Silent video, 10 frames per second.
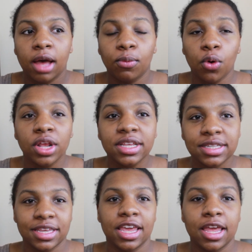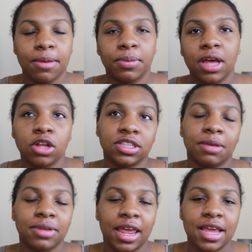oily skin, but on
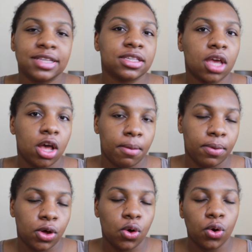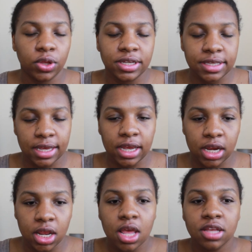some days combo oily
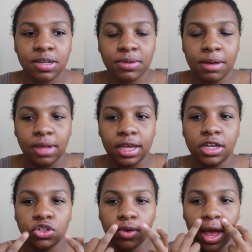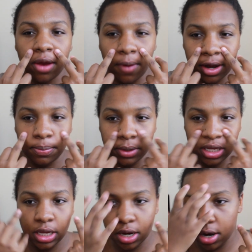skin. Sometimes I get dry right up in
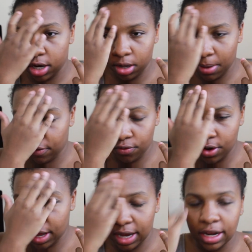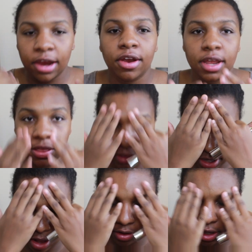here and on my forehead area, and then
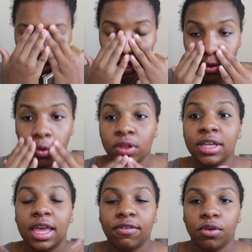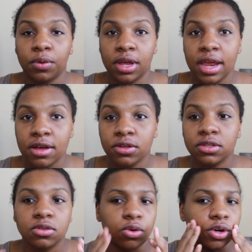I'll get like oily everywhere
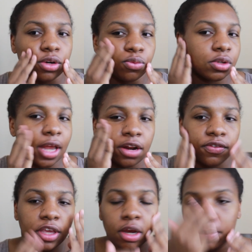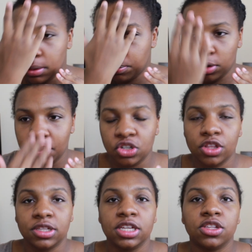else, or well, not over here, but pretty much in
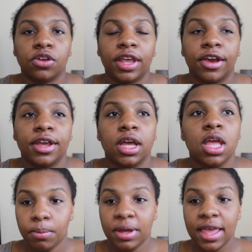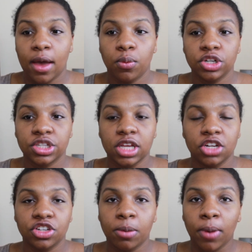the T-zone area. But yeah, we're just
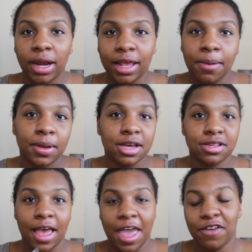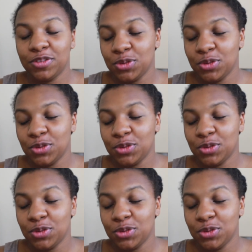gonna jump right in because I have